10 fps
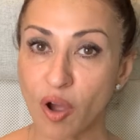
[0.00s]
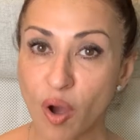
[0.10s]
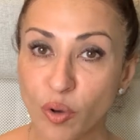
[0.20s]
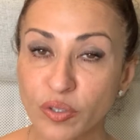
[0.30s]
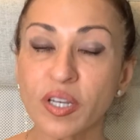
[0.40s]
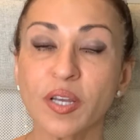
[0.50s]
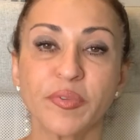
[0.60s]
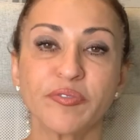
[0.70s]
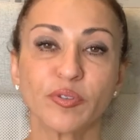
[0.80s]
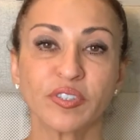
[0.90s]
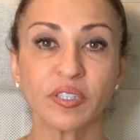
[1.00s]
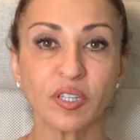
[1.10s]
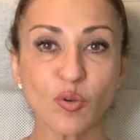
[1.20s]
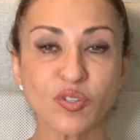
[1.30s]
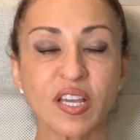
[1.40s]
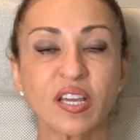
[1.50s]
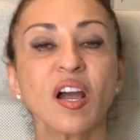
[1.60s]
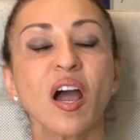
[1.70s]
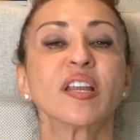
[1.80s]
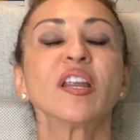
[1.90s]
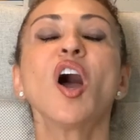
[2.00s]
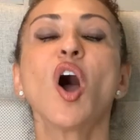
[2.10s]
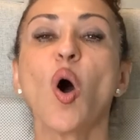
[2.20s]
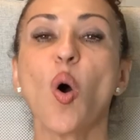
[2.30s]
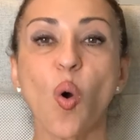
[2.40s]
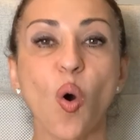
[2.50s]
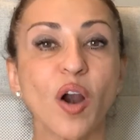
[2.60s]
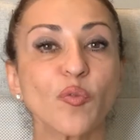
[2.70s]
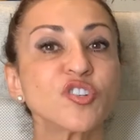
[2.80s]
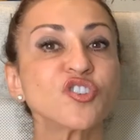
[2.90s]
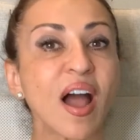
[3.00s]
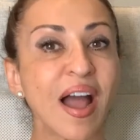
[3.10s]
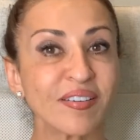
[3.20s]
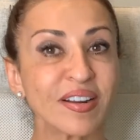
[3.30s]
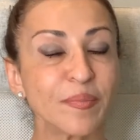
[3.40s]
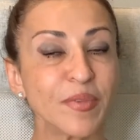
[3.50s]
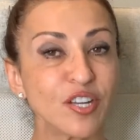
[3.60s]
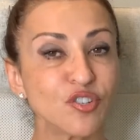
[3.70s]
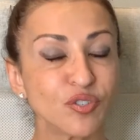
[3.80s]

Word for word: own before the closing, or which I recommend